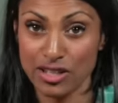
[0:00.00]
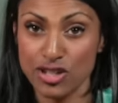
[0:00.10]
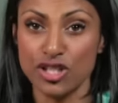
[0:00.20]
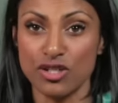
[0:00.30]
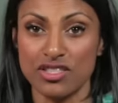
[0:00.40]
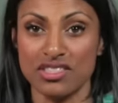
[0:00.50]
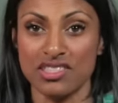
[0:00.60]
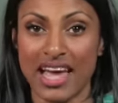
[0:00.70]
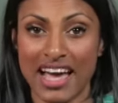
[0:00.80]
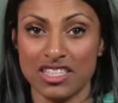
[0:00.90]
introduces
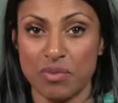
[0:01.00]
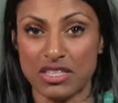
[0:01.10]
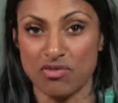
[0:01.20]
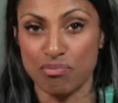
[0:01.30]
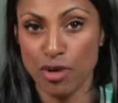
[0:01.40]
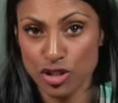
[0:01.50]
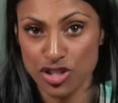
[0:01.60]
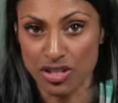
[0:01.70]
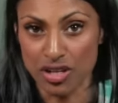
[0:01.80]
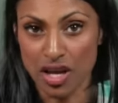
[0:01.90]
an aspect of
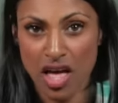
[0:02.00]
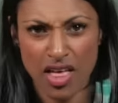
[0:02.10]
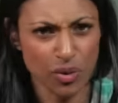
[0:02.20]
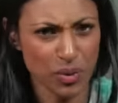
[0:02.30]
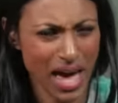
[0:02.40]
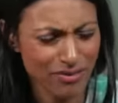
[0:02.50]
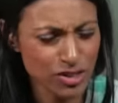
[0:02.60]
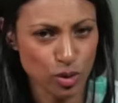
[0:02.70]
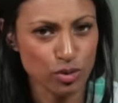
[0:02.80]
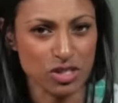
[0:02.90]
motion that we
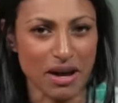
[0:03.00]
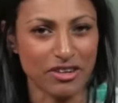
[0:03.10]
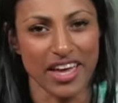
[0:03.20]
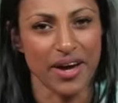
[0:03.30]
haven't talked about